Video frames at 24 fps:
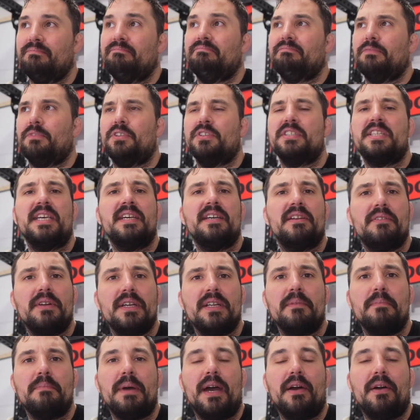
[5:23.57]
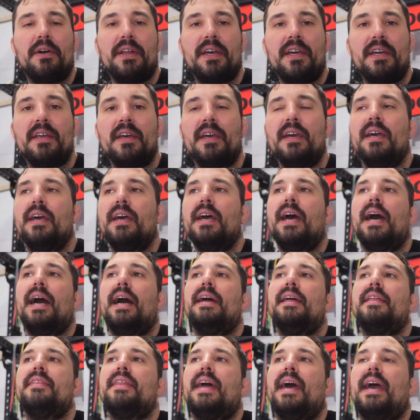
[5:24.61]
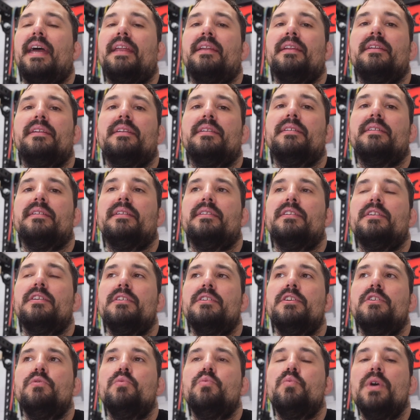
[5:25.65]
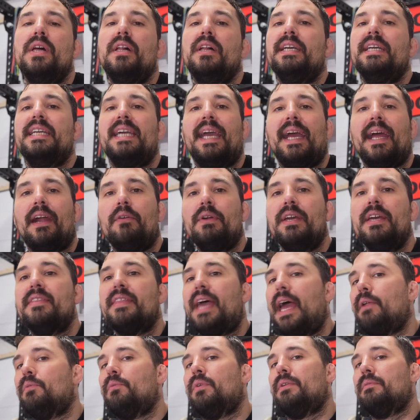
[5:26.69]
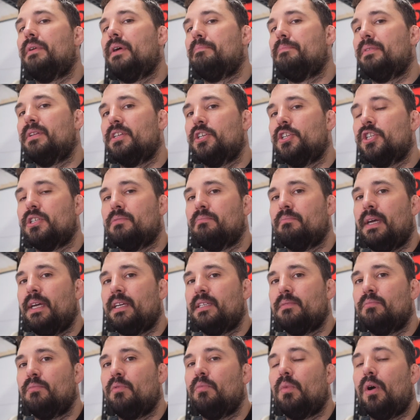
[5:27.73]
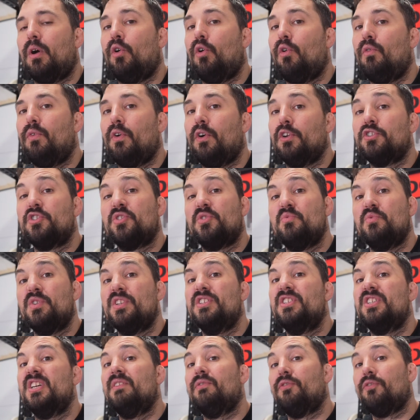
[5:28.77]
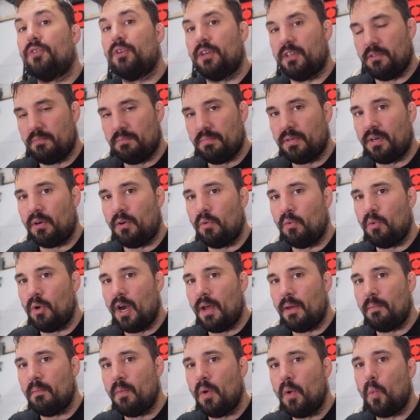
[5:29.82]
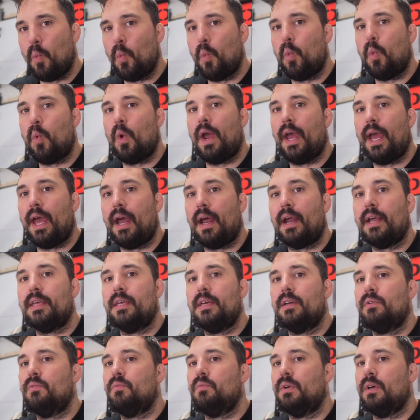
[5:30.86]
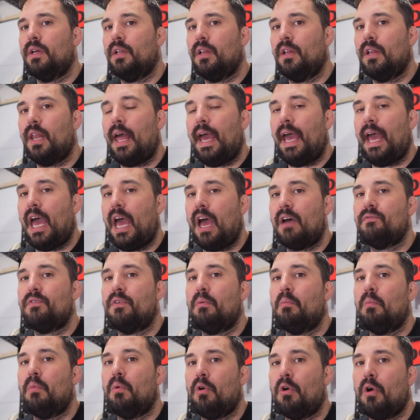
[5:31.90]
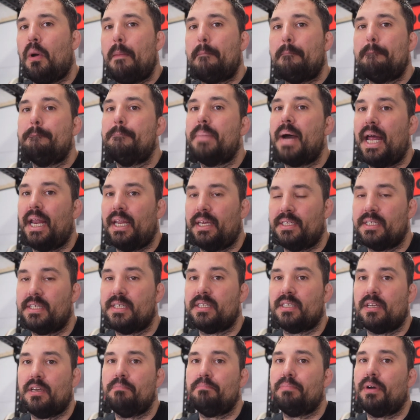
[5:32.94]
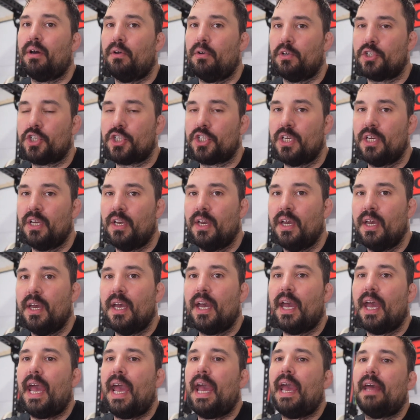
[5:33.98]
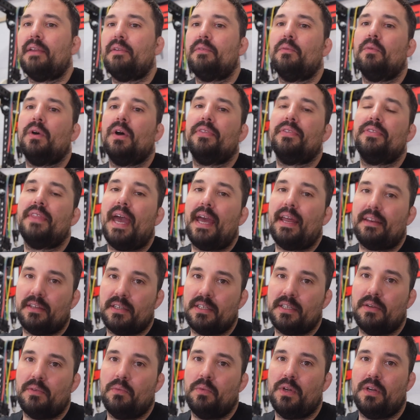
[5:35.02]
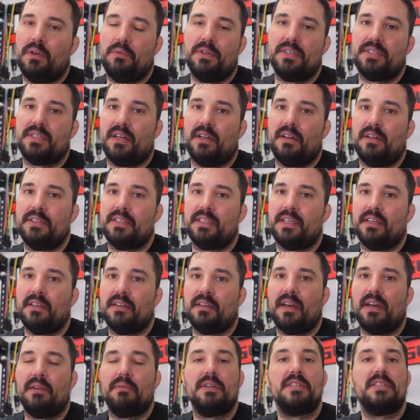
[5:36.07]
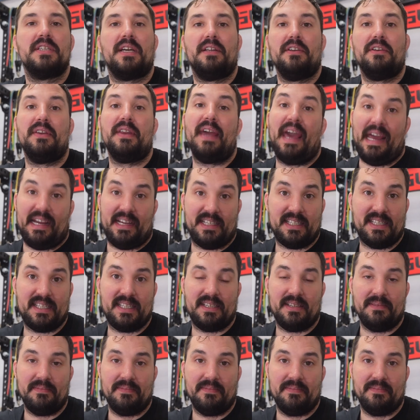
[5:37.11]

considerate about it, then you will carry that 1 repetition maximum over to a different program where you will have a more balanced approach. And what that will result in, I will tell you next.